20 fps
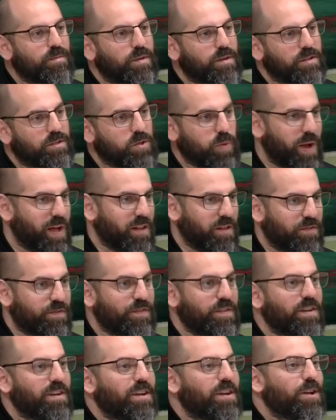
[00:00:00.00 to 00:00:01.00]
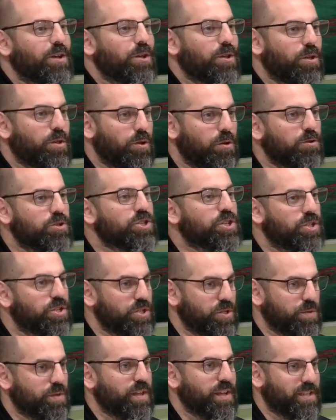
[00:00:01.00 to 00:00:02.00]
12, you should
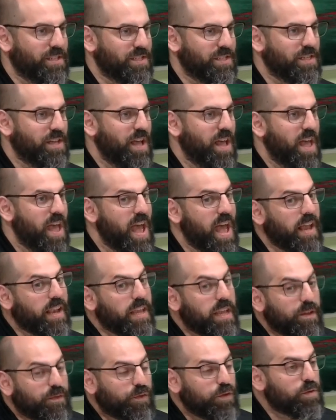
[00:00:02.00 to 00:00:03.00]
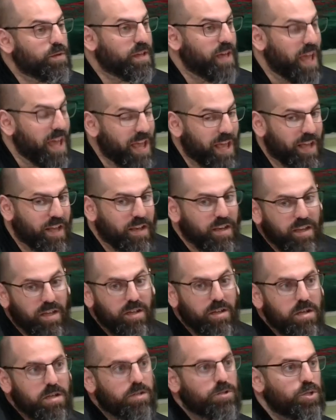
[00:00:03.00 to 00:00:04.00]
do this. And if you can,
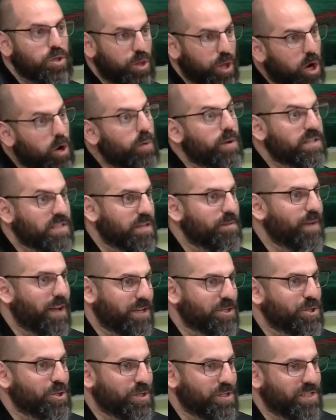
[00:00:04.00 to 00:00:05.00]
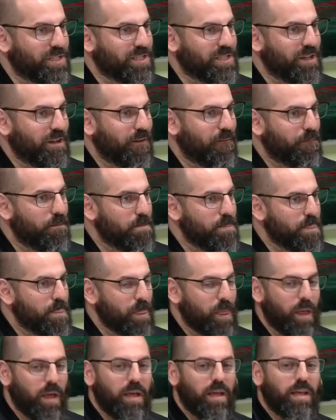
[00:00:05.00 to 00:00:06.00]
throw in some extras.
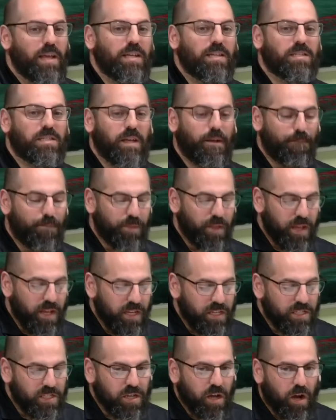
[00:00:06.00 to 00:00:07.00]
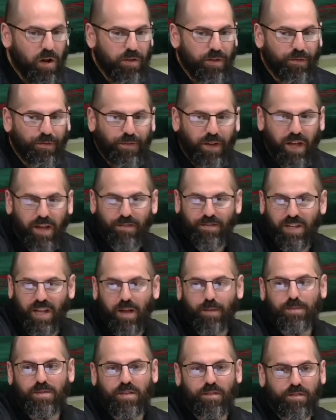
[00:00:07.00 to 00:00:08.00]
He said, these are the five
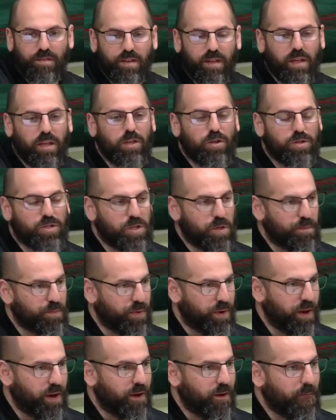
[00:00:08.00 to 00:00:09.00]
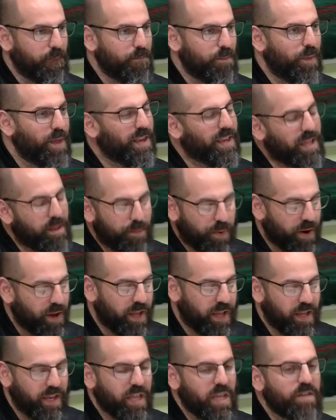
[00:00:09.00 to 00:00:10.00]
times of the day you should pray. And
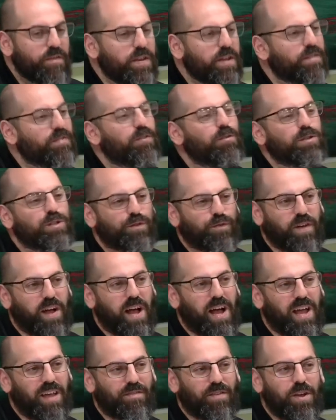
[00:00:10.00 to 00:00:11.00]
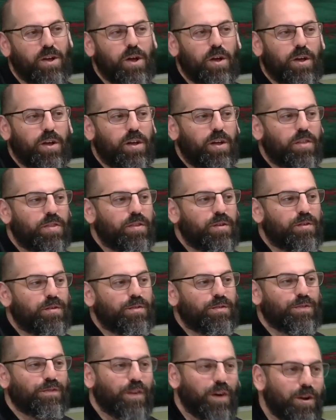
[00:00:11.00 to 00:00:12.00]
pray. And even in those five, the
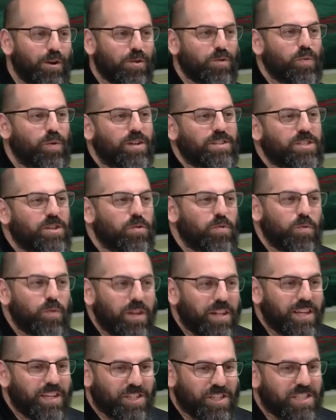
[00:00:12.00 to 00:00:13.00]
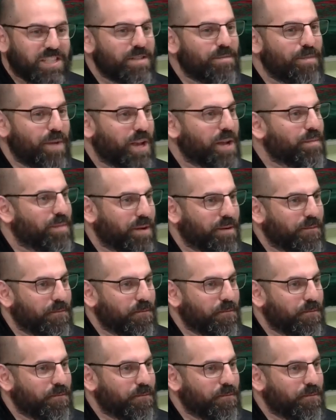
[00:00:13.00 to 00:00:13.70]
fard ones are really just the minimum.